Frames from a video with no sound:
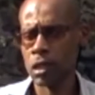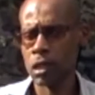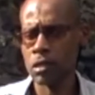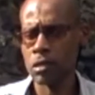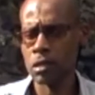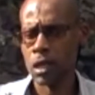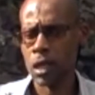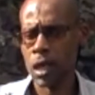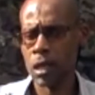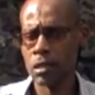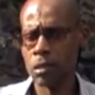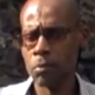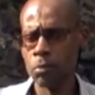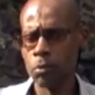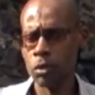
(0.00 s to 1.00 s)
Kitts and its
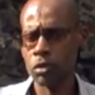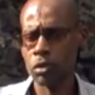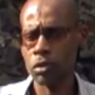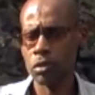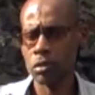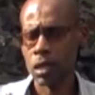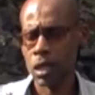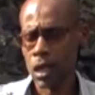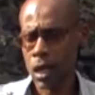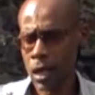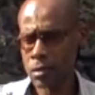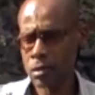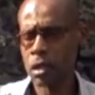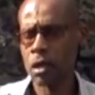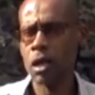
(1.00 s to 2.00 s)
importance
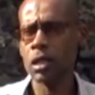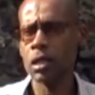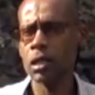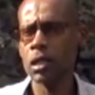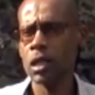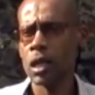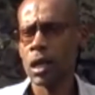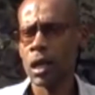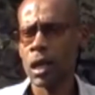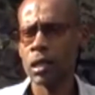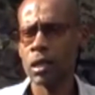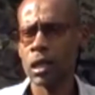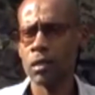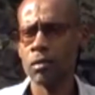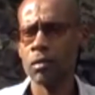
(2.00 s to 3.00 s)
as a colony at
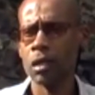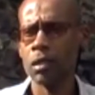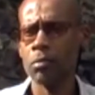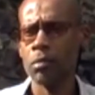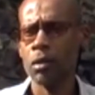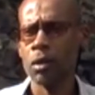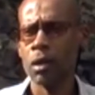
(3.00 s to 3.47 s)
that time.